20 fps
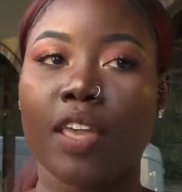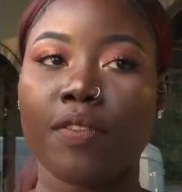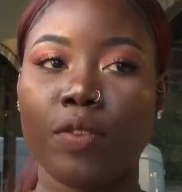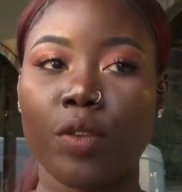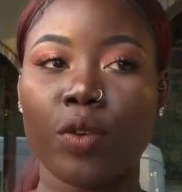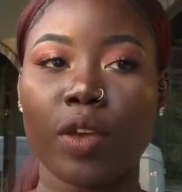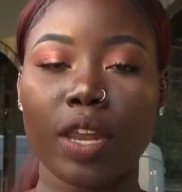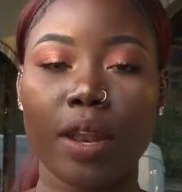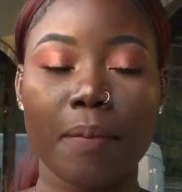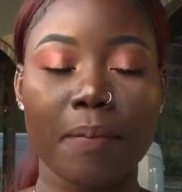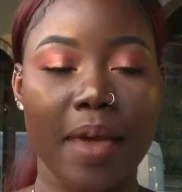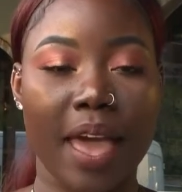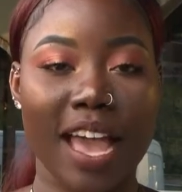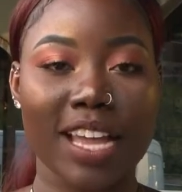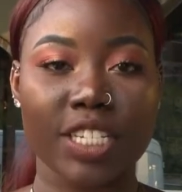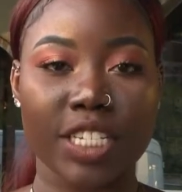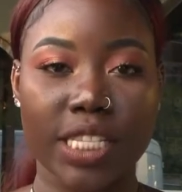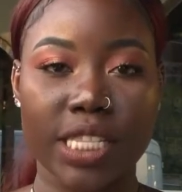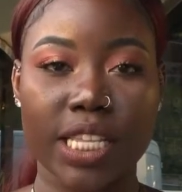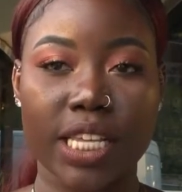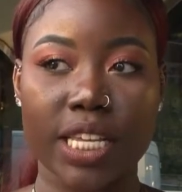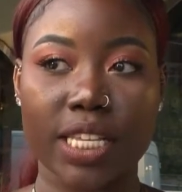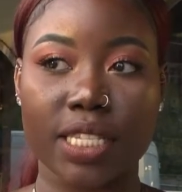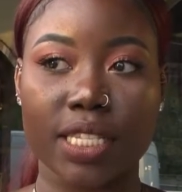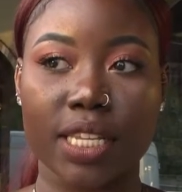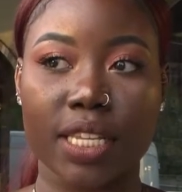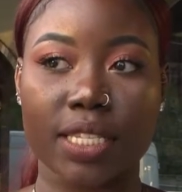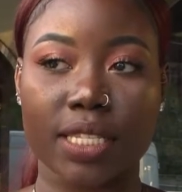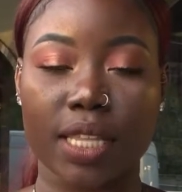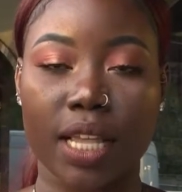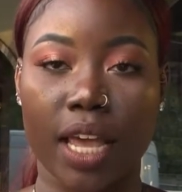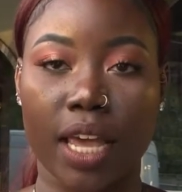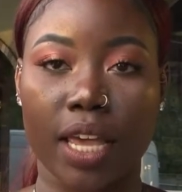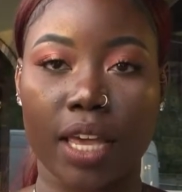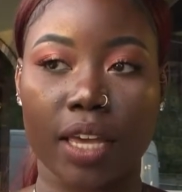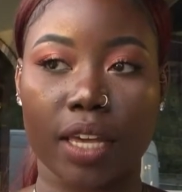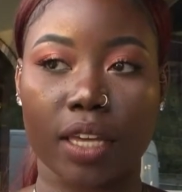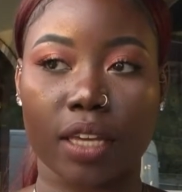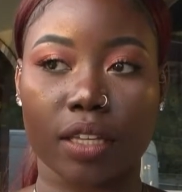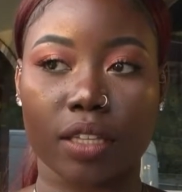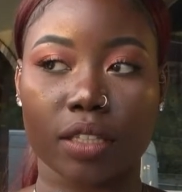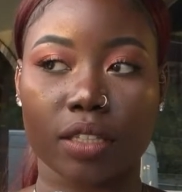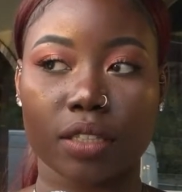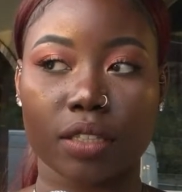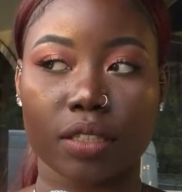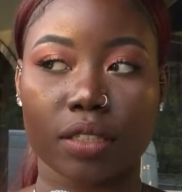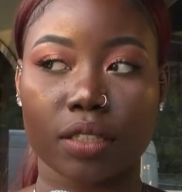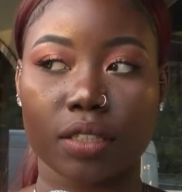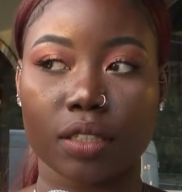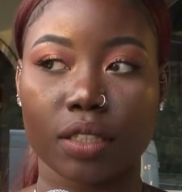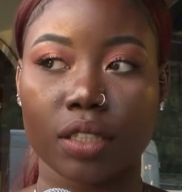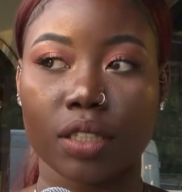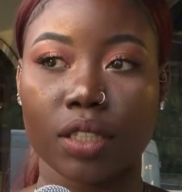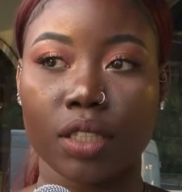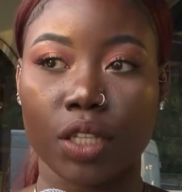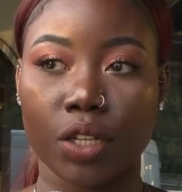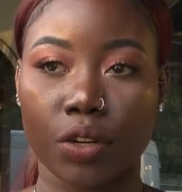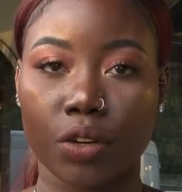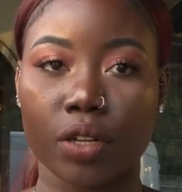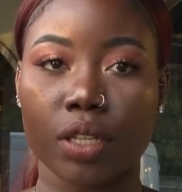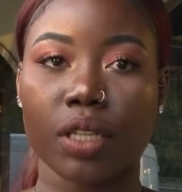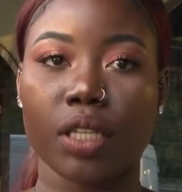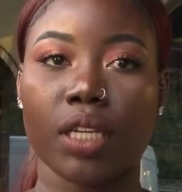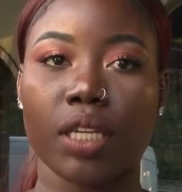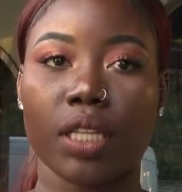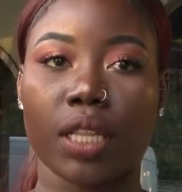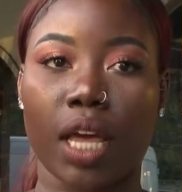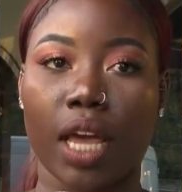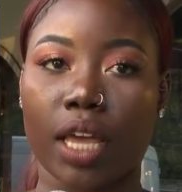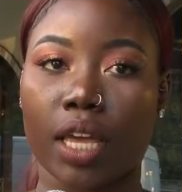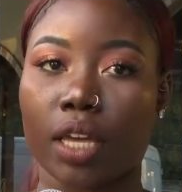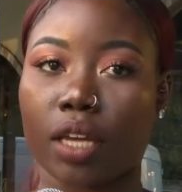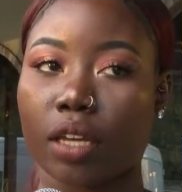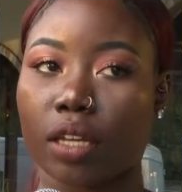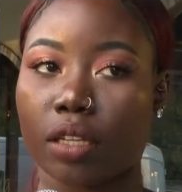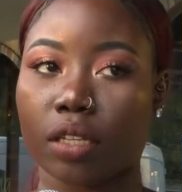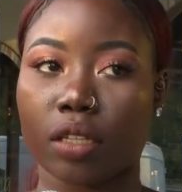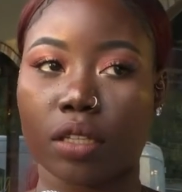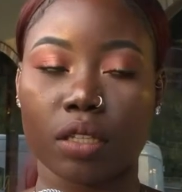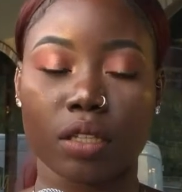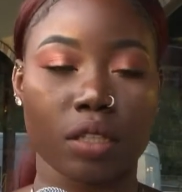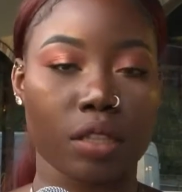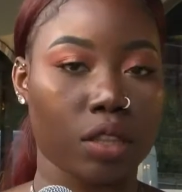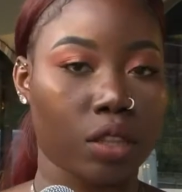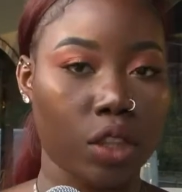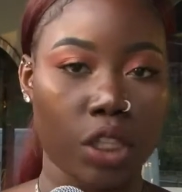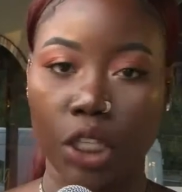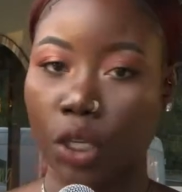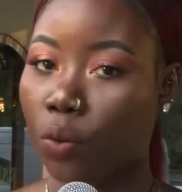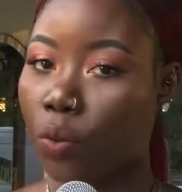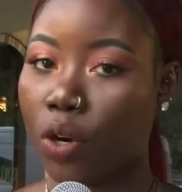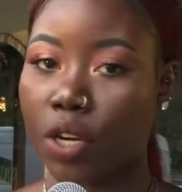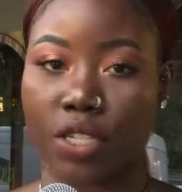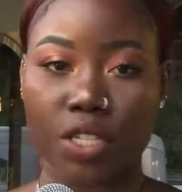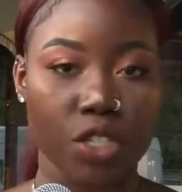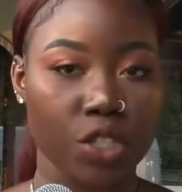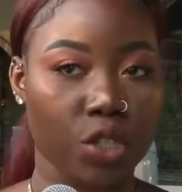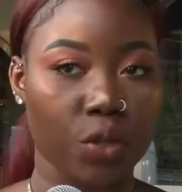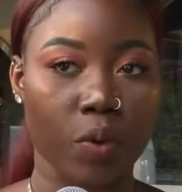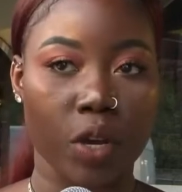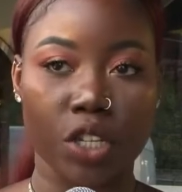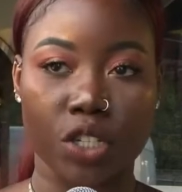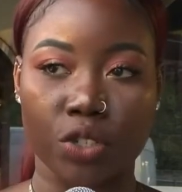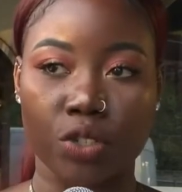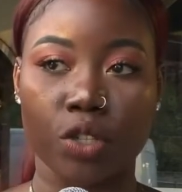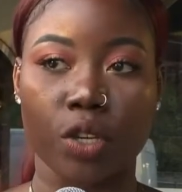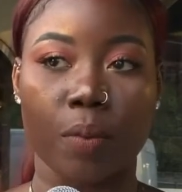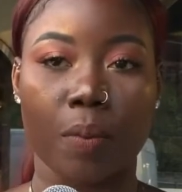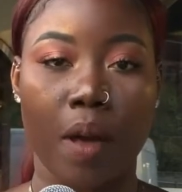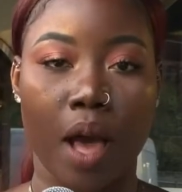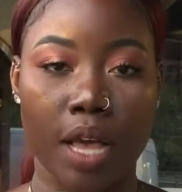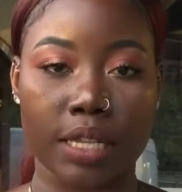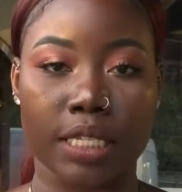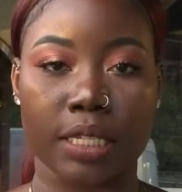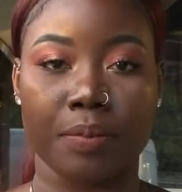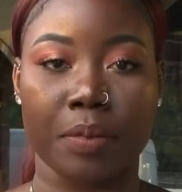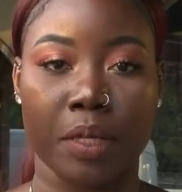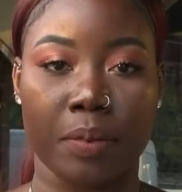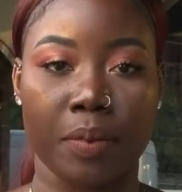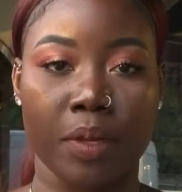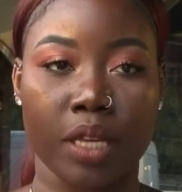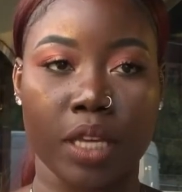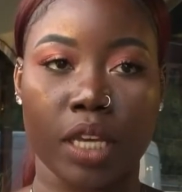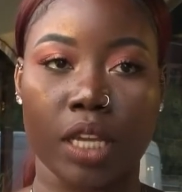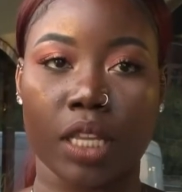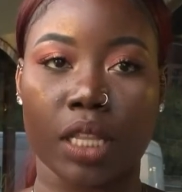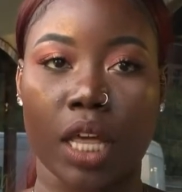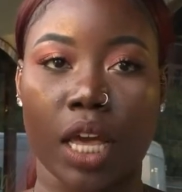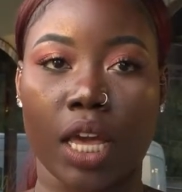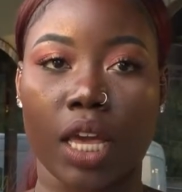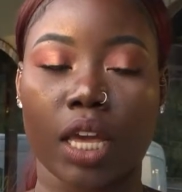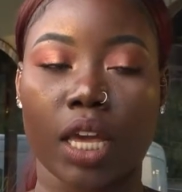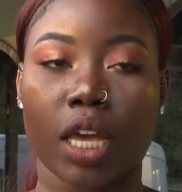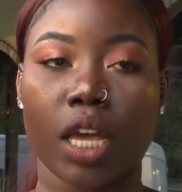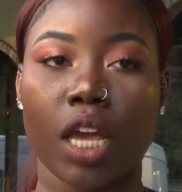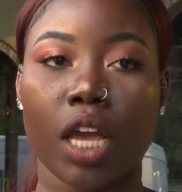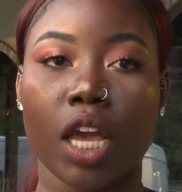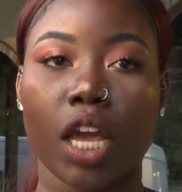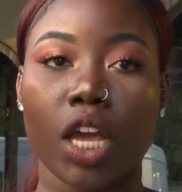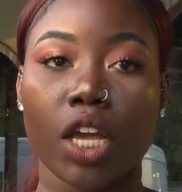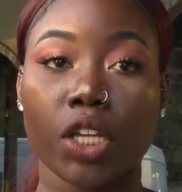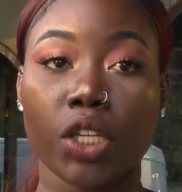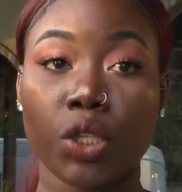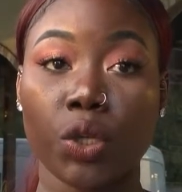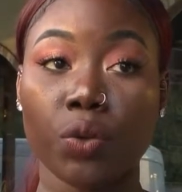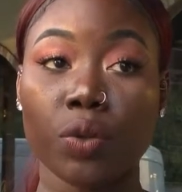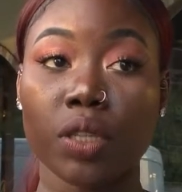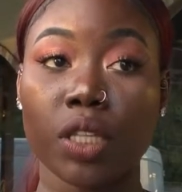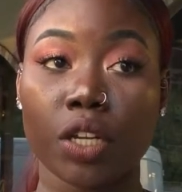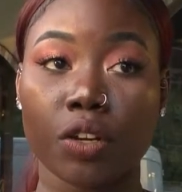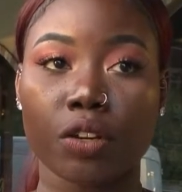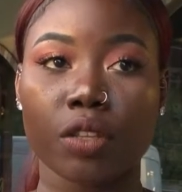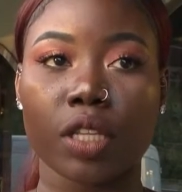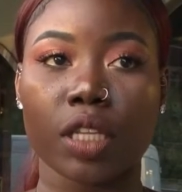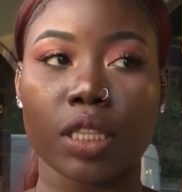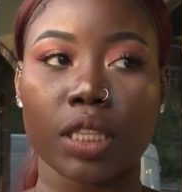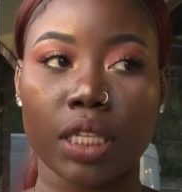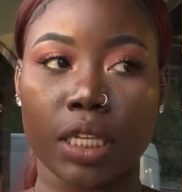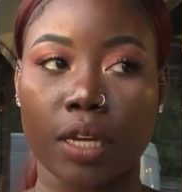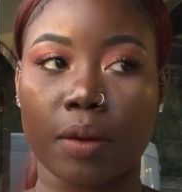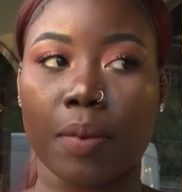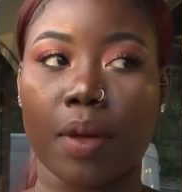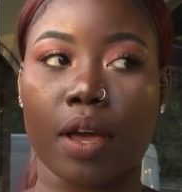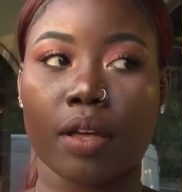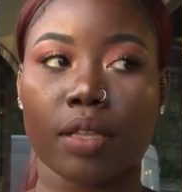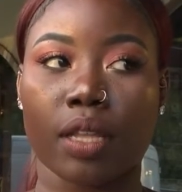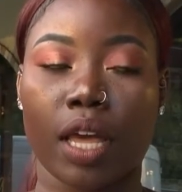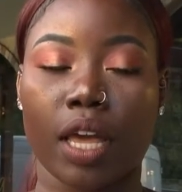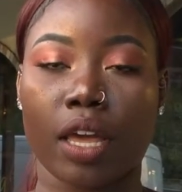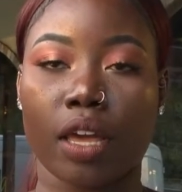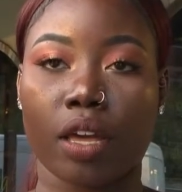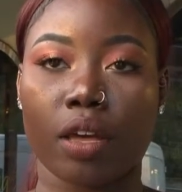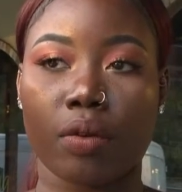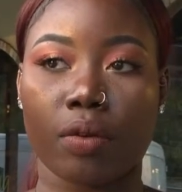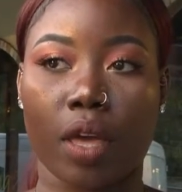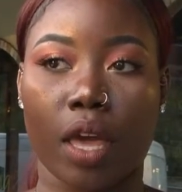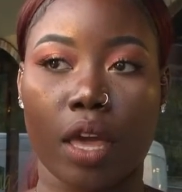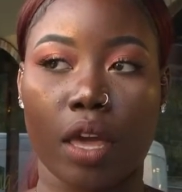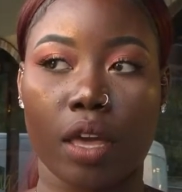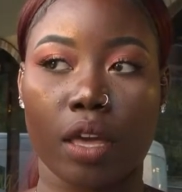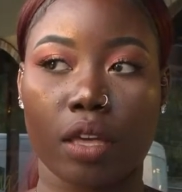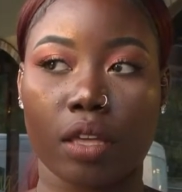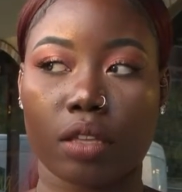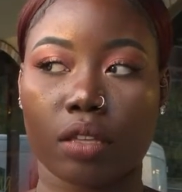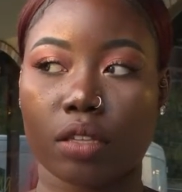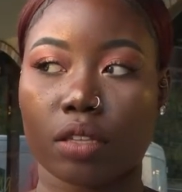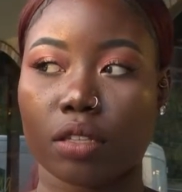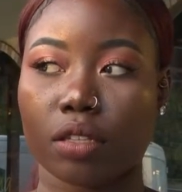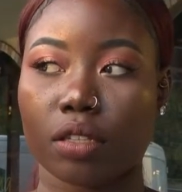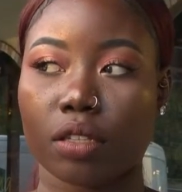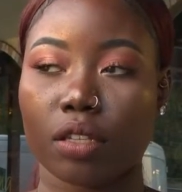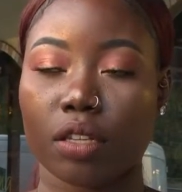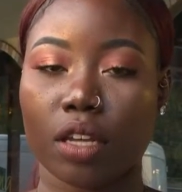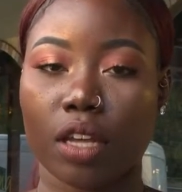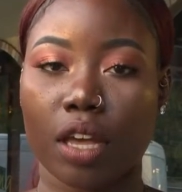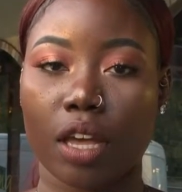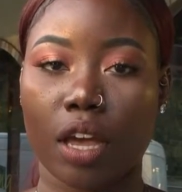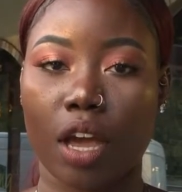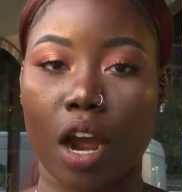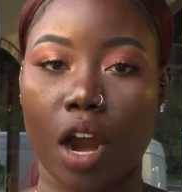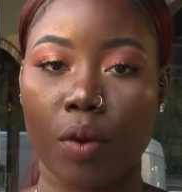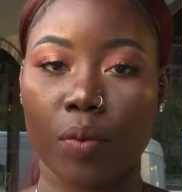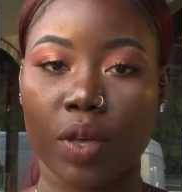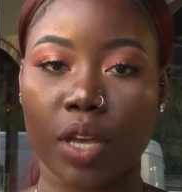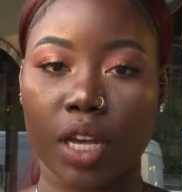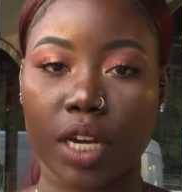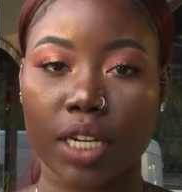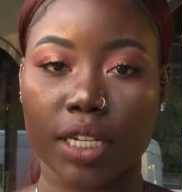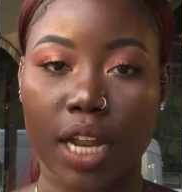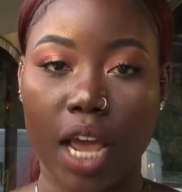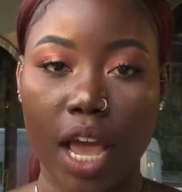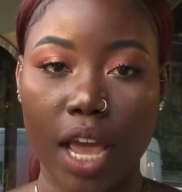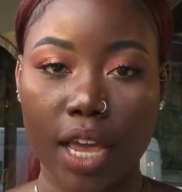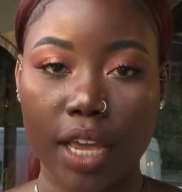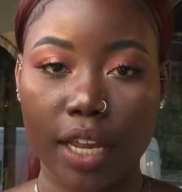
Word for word: If you can imagine this, it's like literally like the worst situation you could possibly be in. Like, you literally think about, like, okay, are we going to.